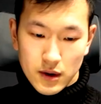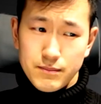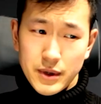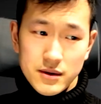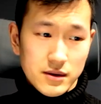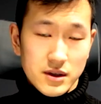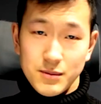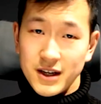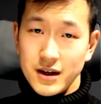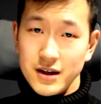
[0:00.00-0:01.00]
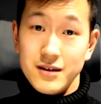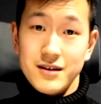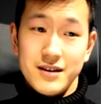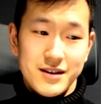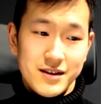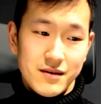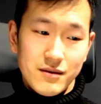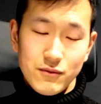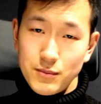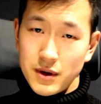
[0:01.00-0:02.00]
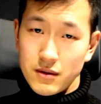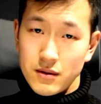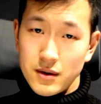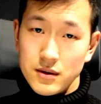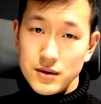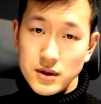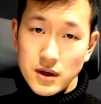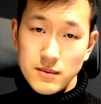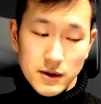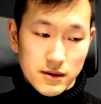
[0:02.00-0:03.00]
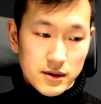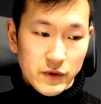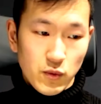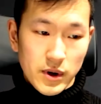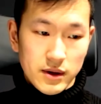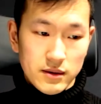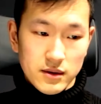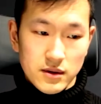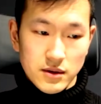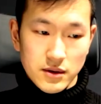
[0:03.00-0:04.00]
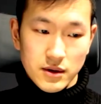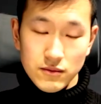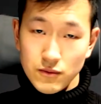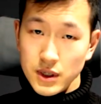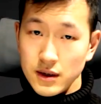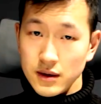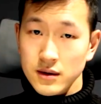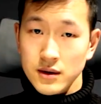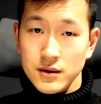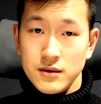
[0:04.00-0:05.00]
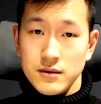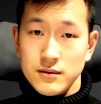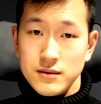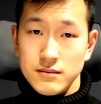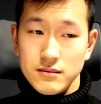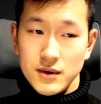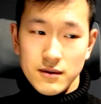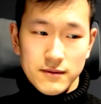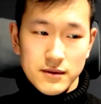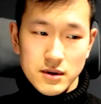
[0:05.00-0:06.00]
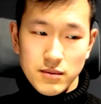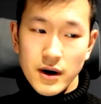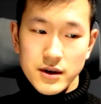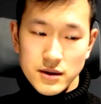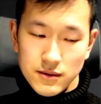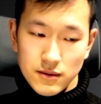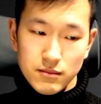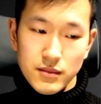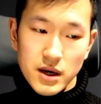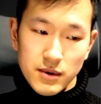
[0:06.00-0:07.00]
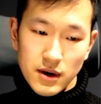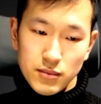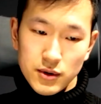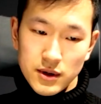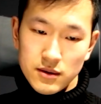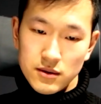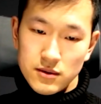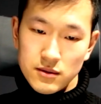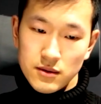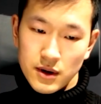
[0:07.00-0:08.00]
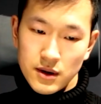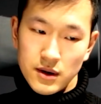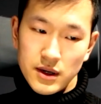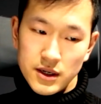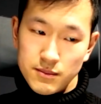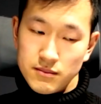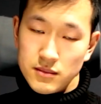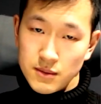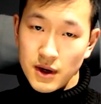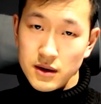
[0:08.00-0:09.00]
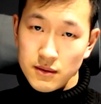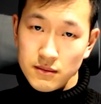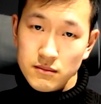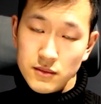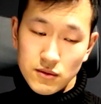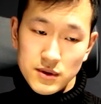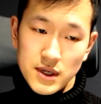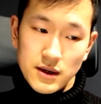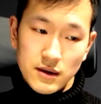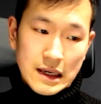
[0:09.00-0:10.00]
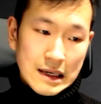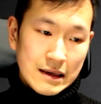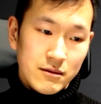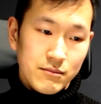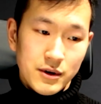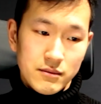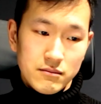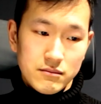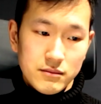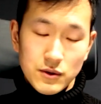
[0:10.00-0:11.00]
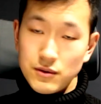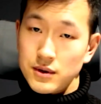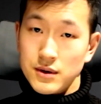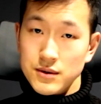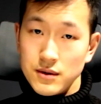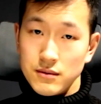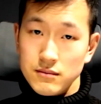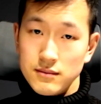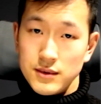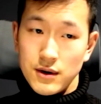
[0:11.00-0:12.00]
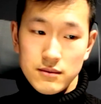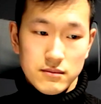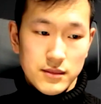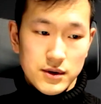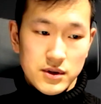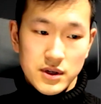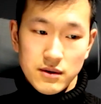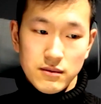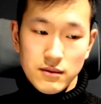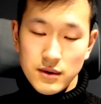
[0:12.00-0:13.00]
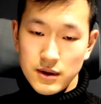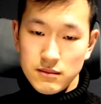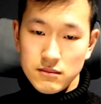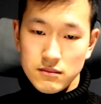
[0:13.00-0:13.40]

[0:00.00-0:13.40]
better than expectation. It's uh, would be an understatement. When I initially got the reading, I was kind of surprised. I thought maybe I put it into a less demanding, you know, setting, but you know, it turns out that it genuinely